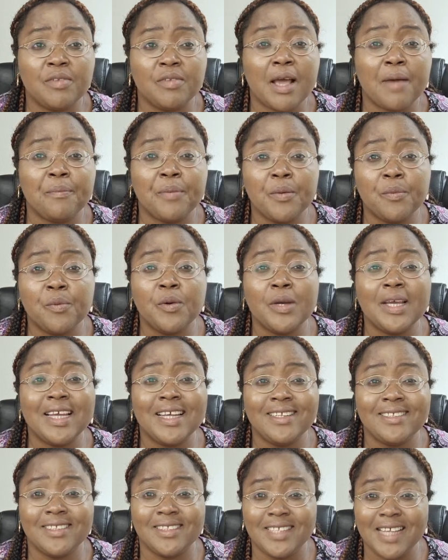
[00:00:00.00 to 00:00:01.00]
their people
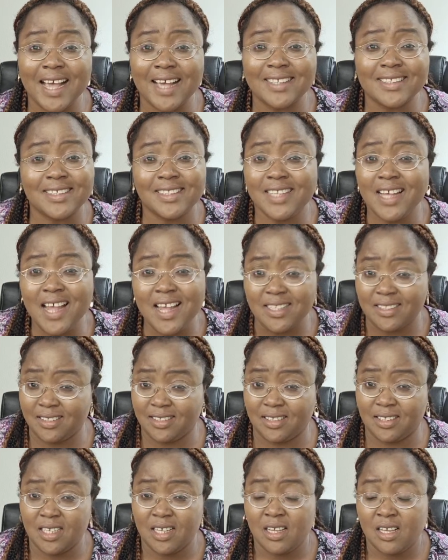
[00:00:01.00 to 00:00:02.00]
in their
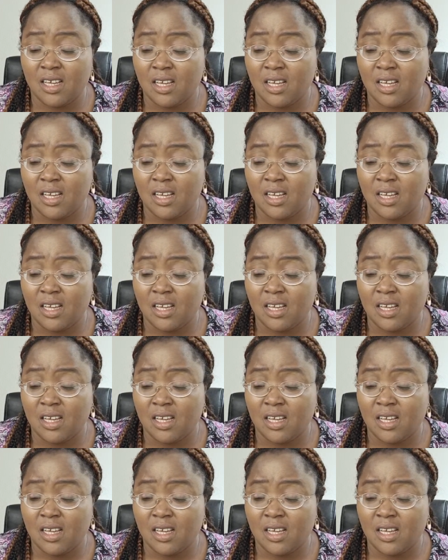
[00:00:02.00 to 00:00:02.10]
states.